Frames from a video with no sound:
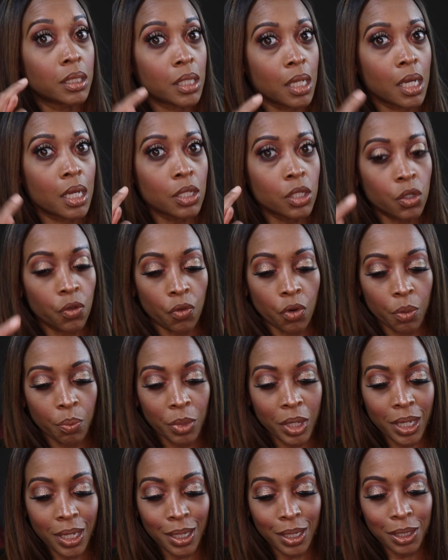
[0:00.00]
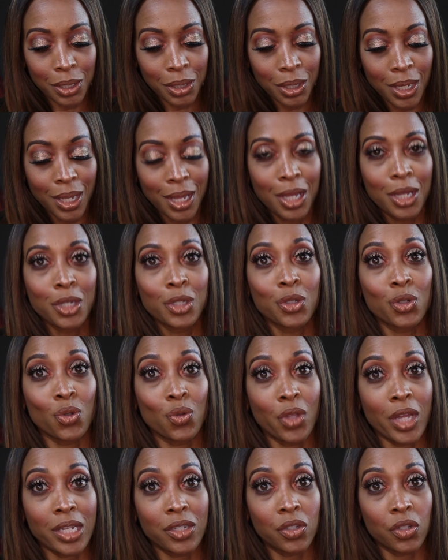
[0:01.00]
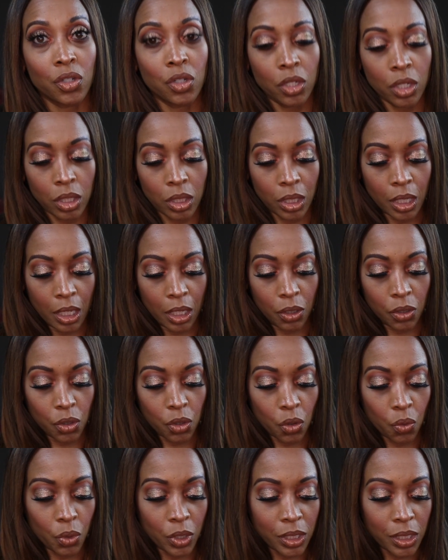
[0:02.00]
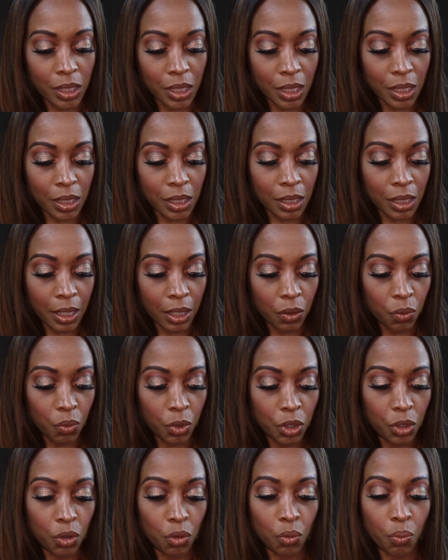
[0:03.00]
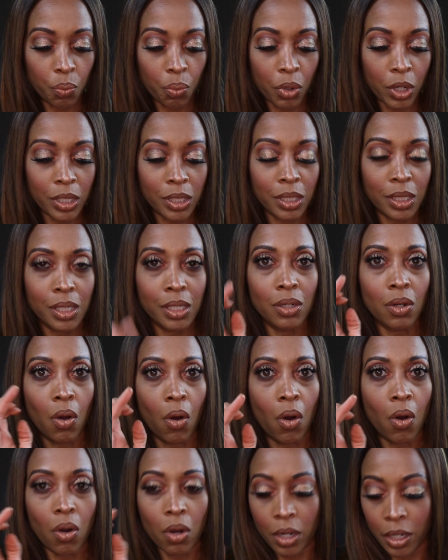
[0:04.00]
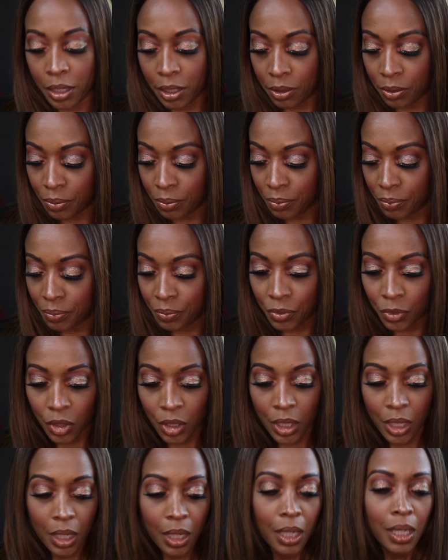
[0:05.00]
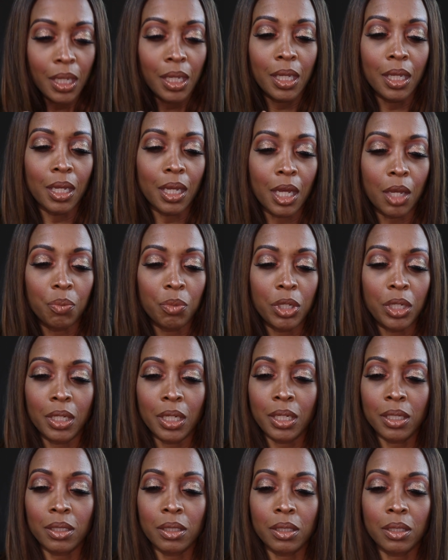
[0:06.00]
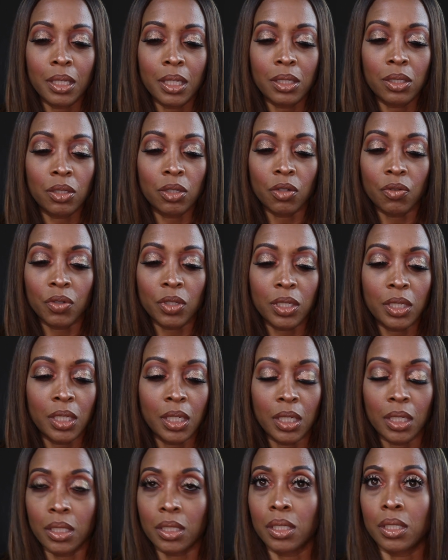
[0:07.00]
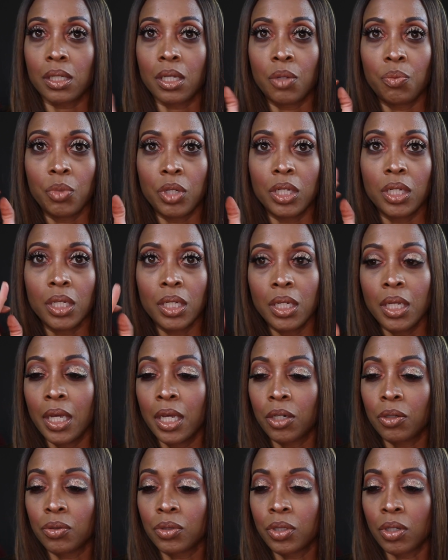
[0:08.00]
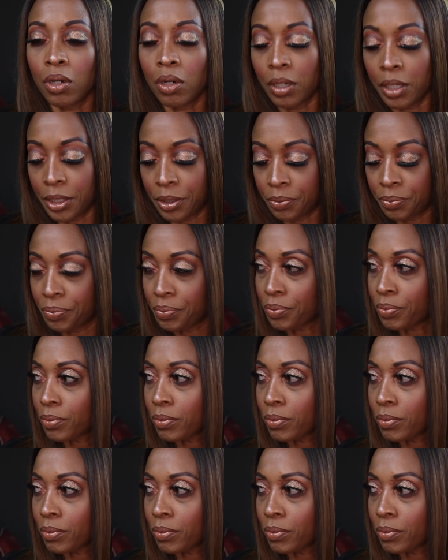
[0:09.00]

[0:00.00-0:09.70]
does for me. So that's a good thing. So it's like when you press it on, I mean, that stuff sticks. I mean, it held on